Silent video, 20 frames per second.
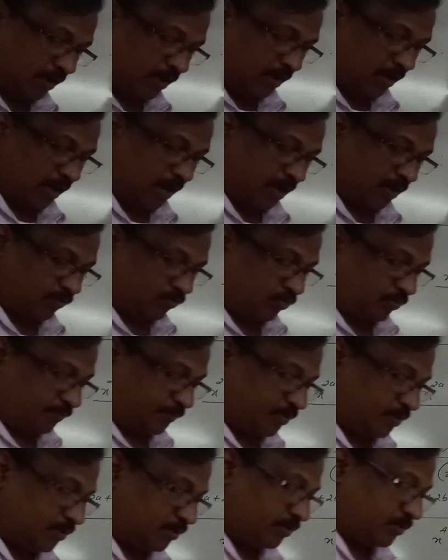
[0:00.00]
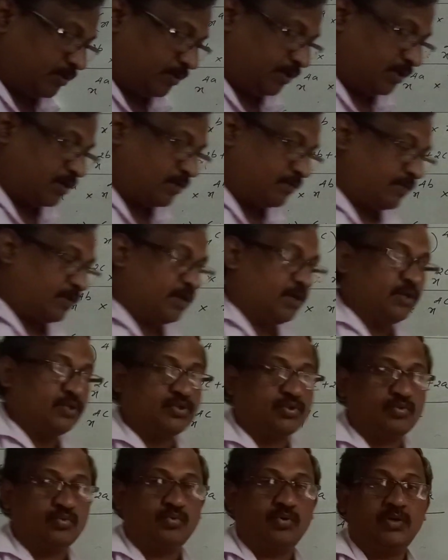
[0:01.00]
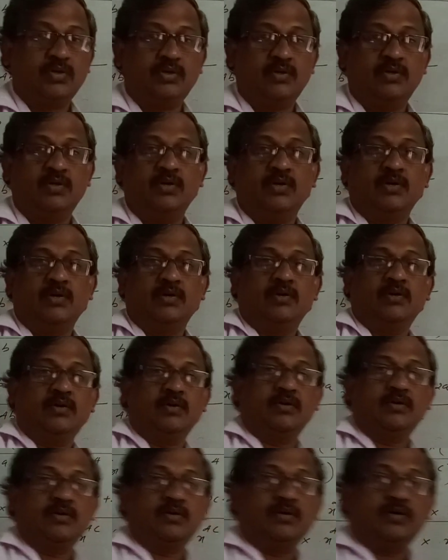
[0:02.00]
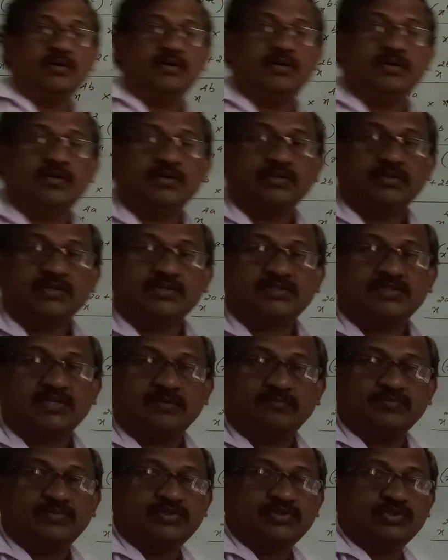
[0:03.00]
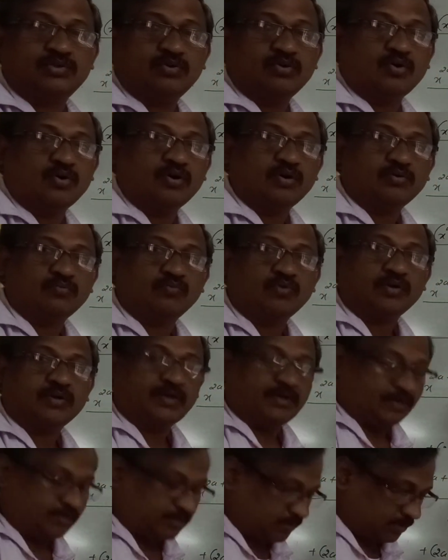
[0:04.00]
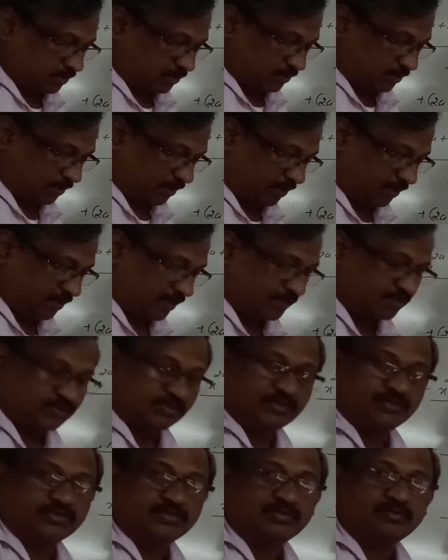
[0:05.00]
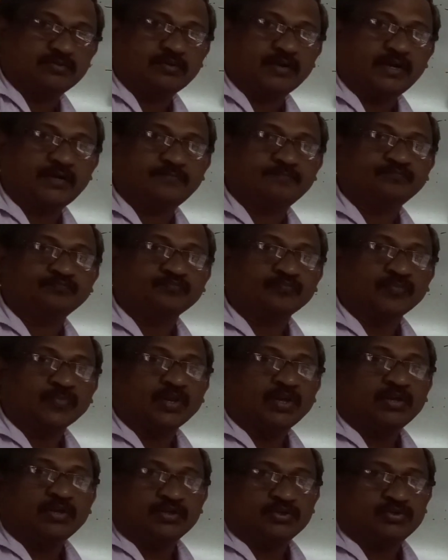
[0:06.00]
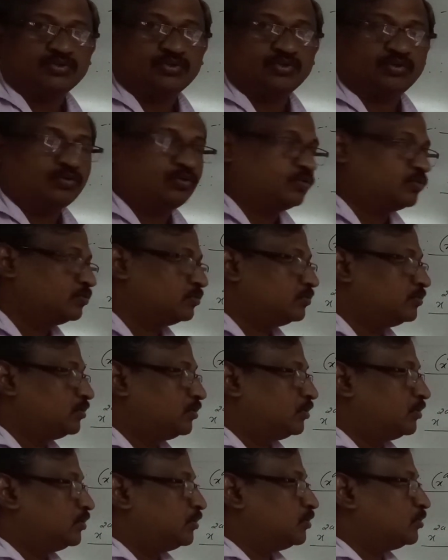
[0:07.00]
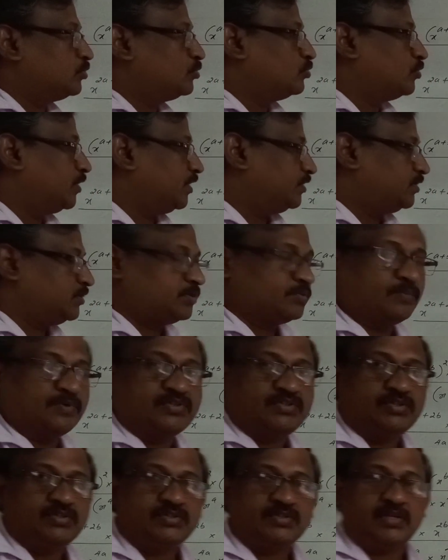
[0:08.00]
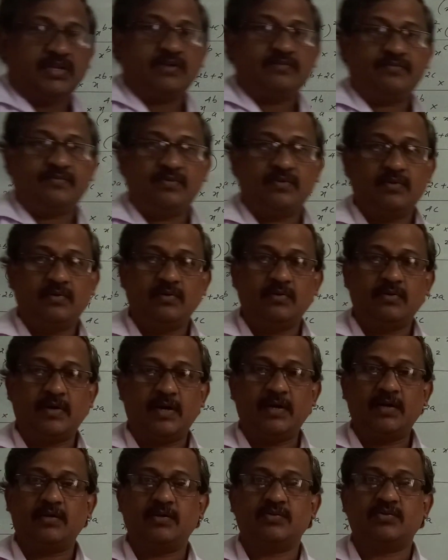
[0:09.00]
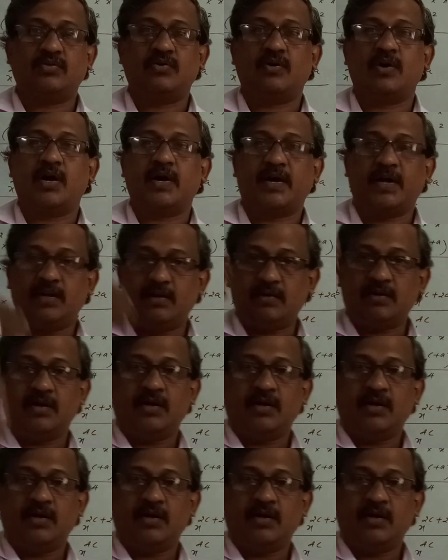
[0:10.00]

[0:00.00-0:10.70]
I hope you have understood the sums on what it is indices, right? So today this much is enough, right? So again